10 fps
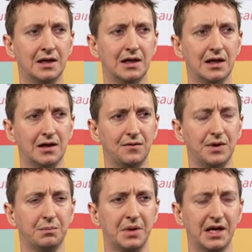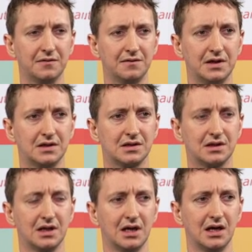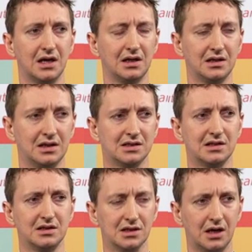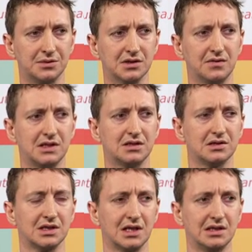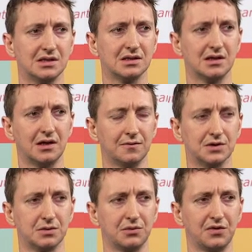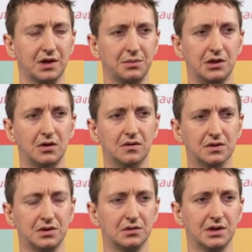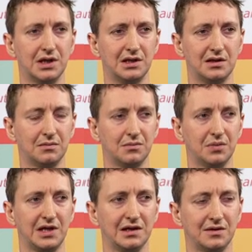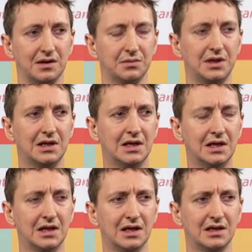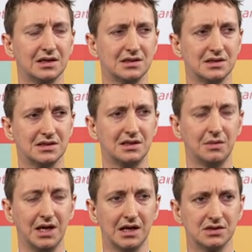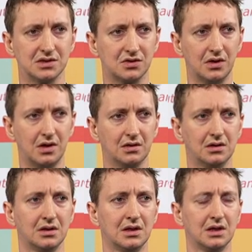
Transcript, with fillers: The benefit, at least in these observational studies for triple therapy over dual antiplatelet therapy, doesn't seem as strong.